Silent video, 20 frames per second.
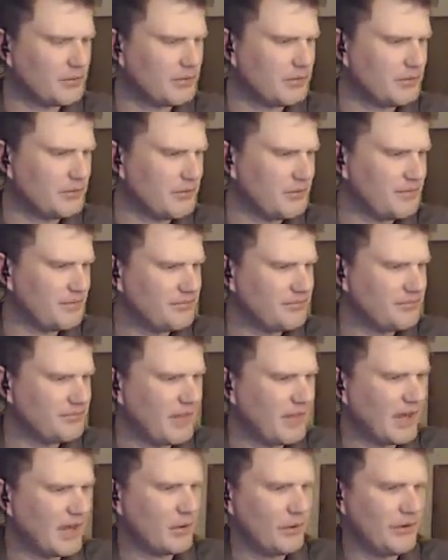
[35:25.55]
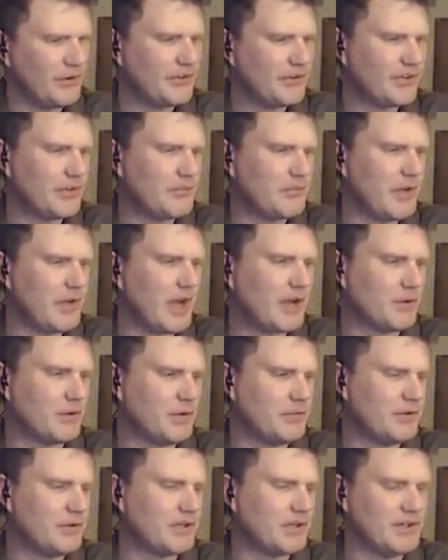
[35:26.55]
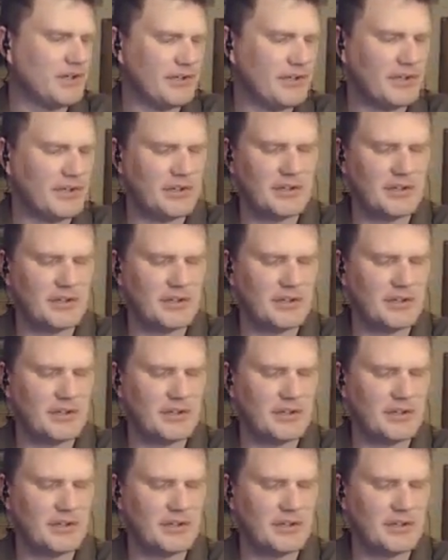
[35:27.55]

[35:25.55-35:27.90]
but not always a bad way, because